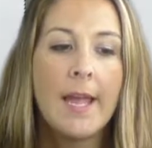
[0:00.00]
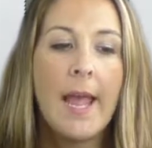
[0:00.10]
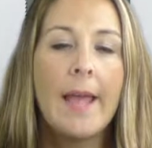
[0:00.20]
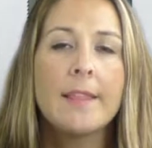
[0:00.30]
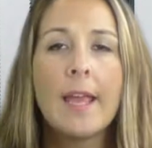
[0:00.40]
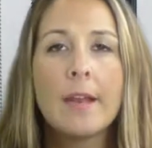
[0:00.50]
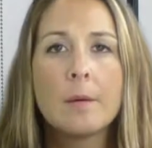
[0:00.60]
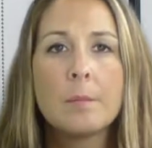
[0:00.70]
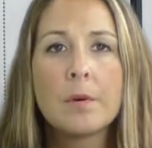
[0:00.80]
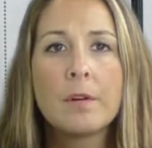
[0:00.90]
and the
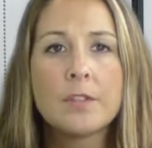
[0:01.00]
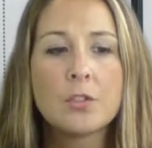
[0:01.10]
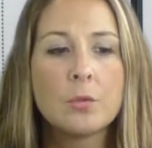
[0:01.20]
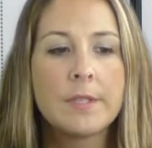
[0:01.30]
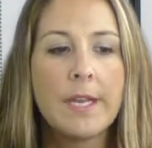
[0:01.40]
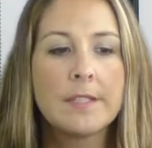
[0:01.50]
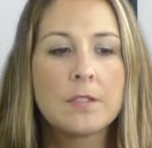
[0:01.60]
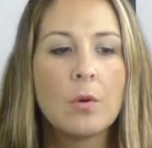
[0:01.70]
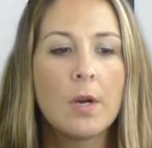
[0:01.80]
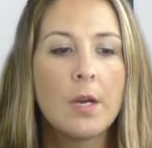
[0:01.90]
Edinburgh Visual Gait
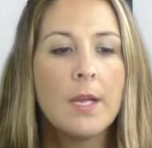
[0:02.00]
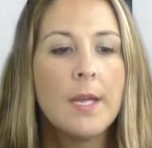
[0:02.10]
Score.